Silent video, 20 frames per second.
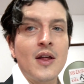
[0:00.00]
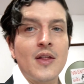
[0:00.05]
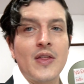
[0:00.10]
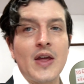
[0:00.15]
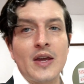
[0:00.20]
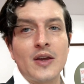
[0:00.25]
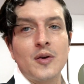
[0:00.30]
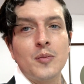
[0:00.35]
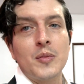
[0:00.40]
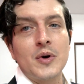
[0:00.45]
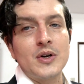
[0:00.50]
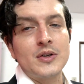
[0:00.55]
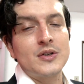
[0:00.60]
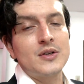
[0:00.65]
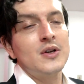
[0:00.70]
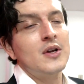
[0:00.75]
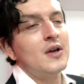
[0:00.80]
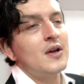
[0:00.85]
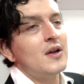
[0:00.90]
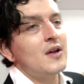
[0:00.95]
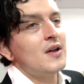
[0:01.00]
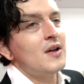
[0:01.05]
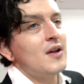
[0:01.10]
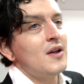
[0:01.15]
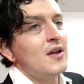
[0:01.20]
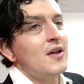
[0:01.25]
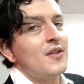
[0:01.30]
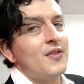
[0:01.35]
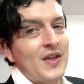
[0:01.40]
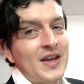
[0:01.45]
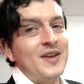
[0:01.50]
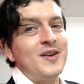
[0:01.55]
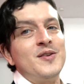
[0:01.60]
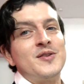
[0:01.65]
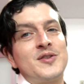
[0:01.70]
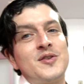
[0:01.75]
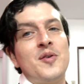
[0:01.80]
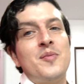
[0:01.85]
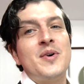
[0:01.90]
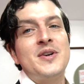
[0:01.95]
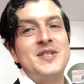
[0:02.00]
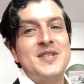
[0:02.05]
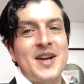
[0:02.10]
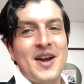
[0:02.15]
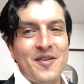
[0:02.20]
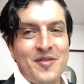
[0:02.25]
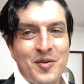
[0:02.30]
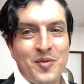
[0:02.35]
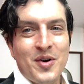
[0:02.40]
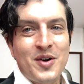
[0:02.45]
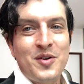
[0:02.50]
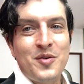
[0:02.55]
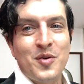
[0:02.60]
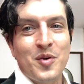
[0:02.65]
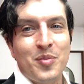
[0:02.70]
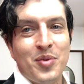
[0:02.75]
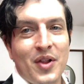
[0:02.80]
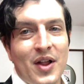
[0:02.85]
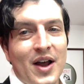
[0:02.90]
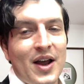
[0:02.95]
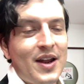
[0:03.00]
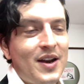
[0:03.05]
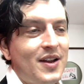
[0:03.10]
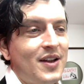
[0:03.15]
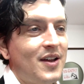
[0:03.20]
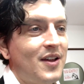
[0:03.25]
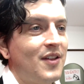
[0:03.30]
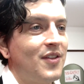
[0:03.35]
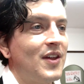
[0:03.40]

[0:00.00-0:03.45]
Thank you so much to everyone who applied.